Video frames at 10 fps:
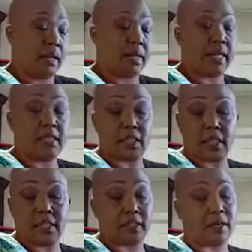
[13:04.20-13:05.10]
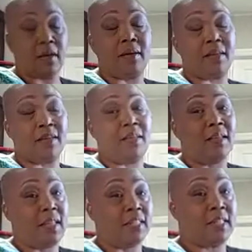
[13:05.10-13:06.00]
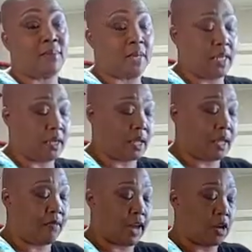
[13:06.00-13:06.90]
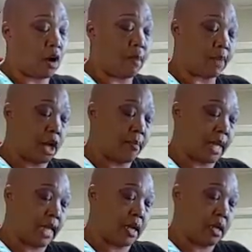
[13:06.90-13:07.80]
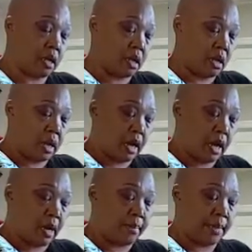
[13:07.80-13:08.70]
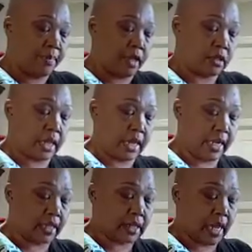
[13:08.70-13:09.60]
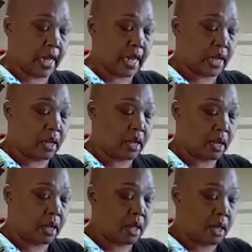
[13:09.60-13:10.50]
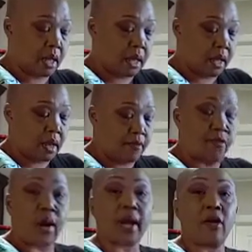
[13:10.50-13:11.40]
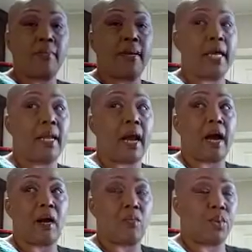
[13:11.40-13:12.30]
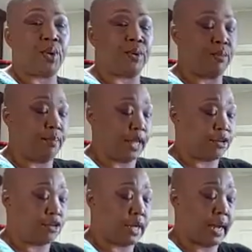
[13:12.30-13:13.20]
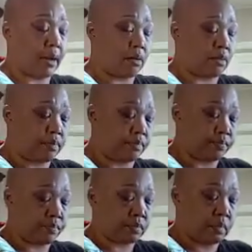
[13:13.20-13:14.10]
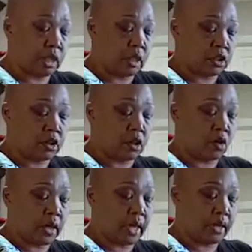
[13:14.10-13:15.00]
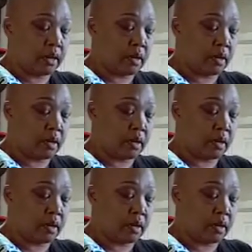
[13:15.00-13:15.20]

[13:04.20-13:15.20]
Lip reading: That's just to me. If I know I'm gonna make almond milk the next day before I go to bed, I will measure it out, soak it